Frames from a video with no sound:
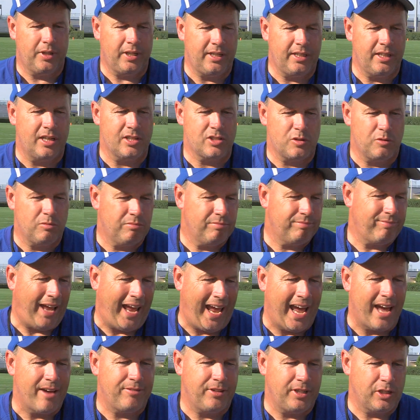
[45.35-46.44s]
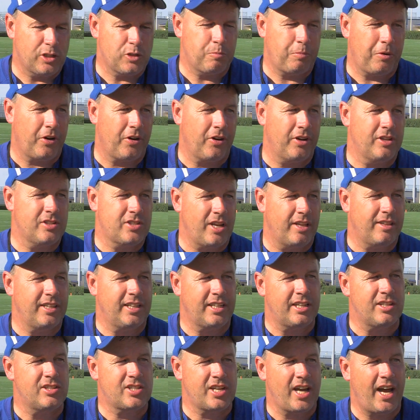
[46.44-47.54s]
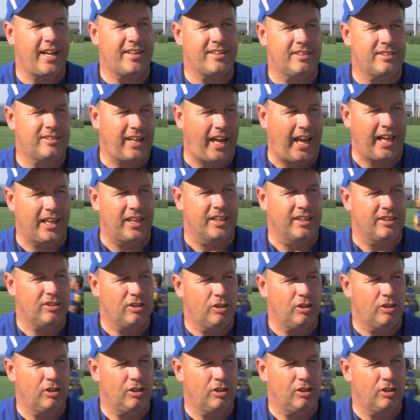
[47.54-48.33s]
he doesn't have in experience, I think he's gotten talent.